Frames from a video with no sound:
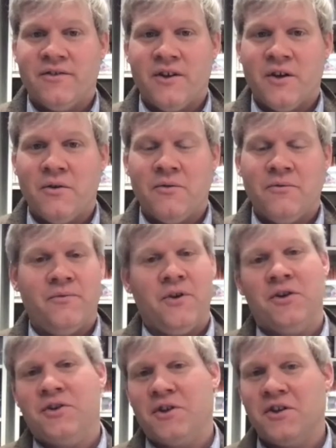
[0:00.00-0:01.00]
So if
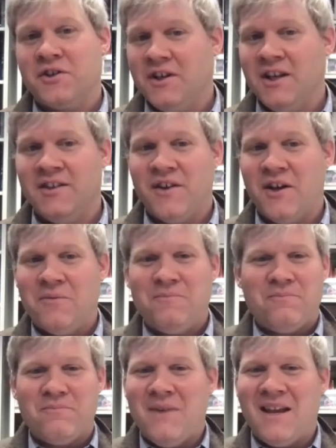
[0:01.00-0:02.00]
your church needs help
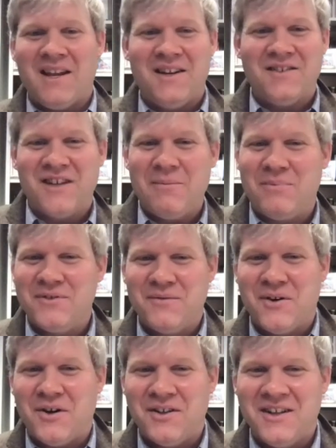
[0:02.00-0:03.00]
making disciples of
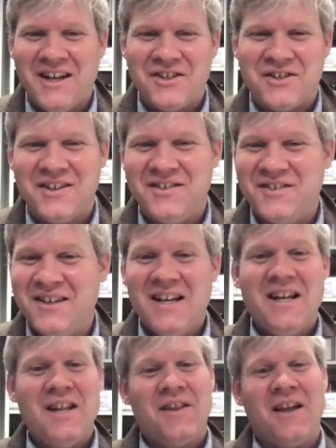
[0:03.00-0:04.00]
all nations,
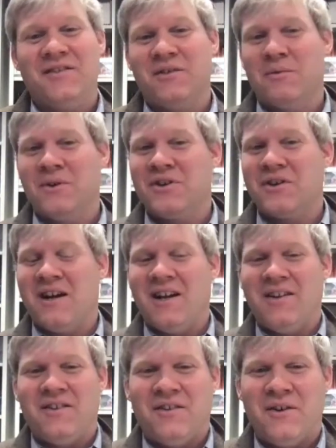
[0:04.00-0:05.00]
that's what we're trying
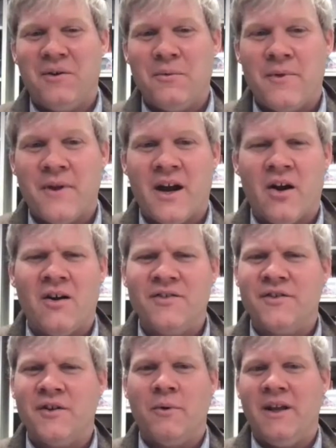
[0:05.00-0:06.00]
to do there.
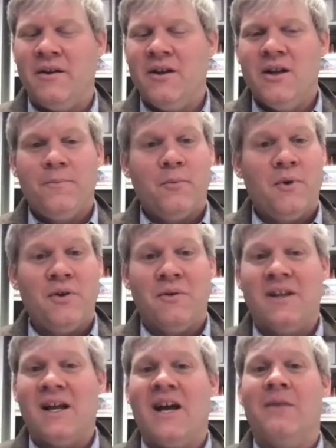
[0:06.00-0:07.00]
Also, we we do a
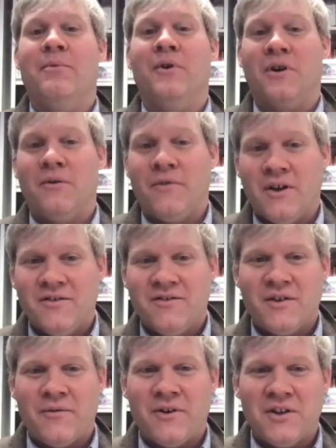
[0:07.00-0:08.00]
lot of book reviews.
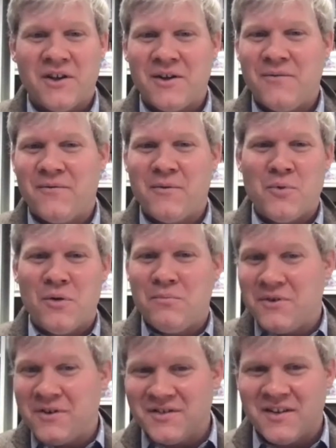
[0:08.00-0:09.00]
So if you're looking for more
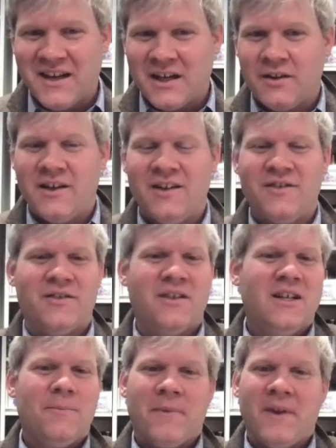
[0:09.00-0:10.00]
books like this,
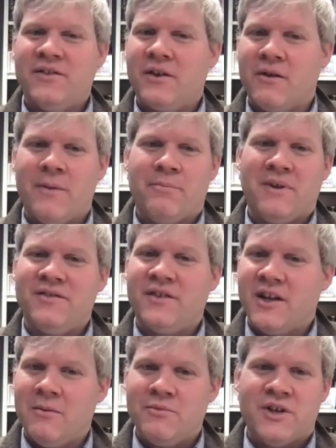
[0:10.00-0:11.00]
it's a great place to
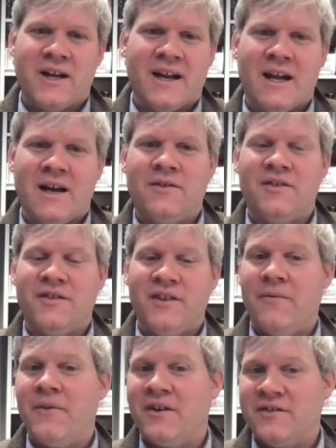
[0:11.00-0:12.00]
come check out to see
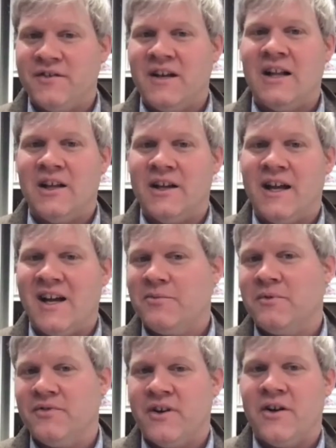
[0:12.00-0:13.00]
if they're solid
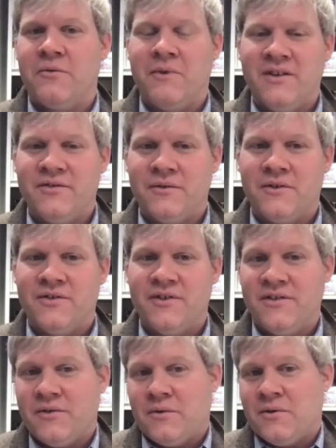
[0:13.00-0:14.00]
gospel-centered
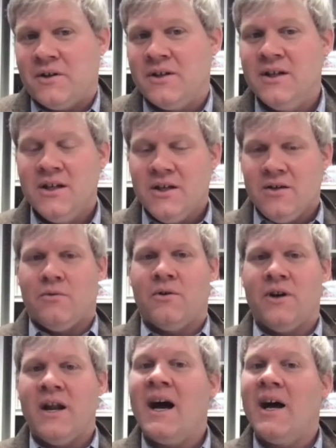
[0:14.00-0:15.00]
resources or or
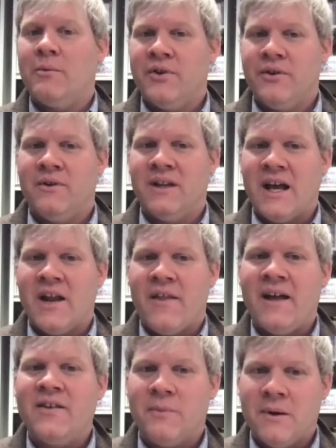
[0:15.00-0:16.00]
not. We do a lot of
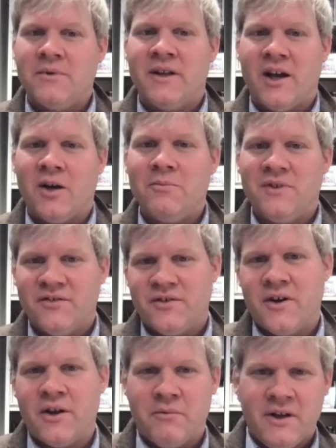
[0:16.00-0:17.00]
that to be able to help
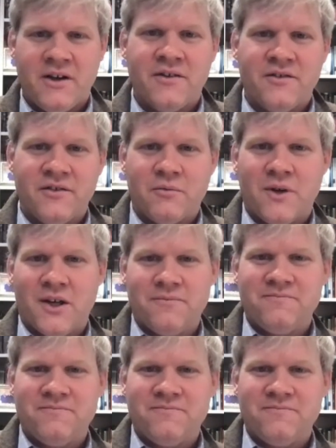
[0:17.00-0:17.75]
discerning readers as well.